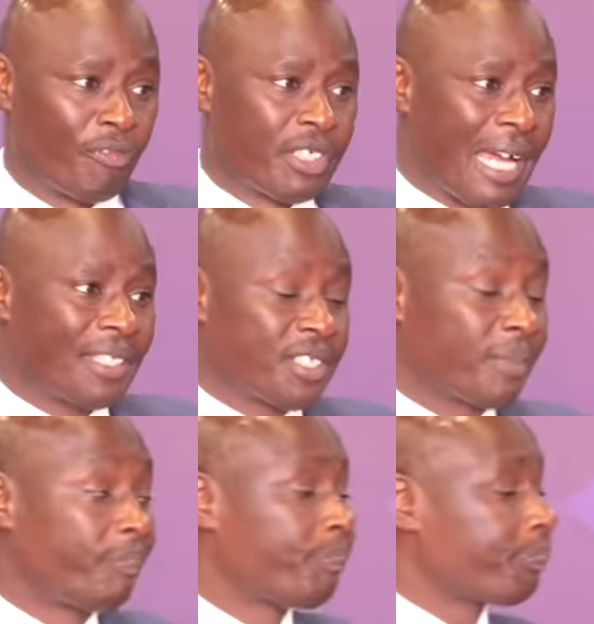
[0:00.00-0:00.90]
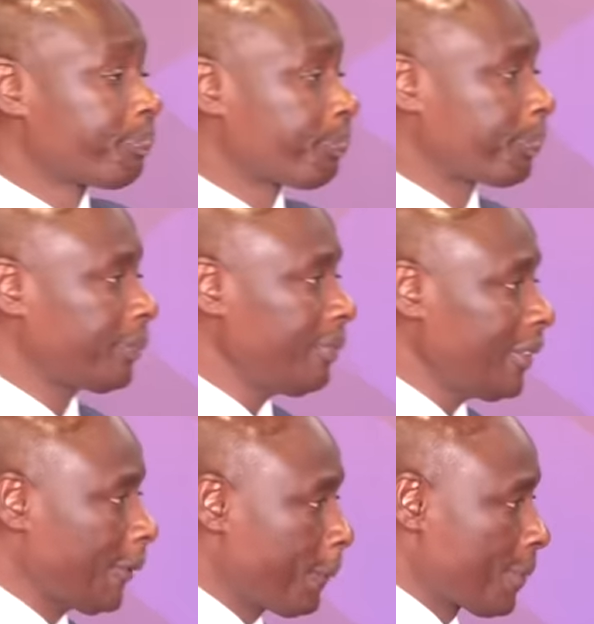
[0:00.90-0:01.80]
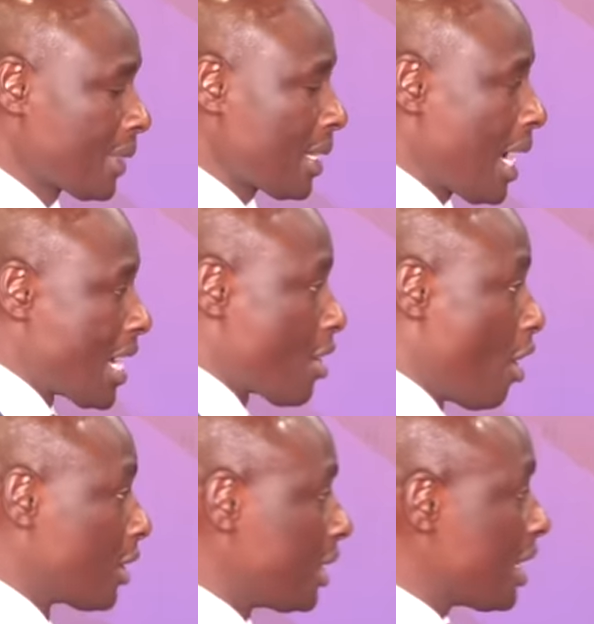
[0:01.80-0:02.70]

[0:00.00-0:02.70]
of church and on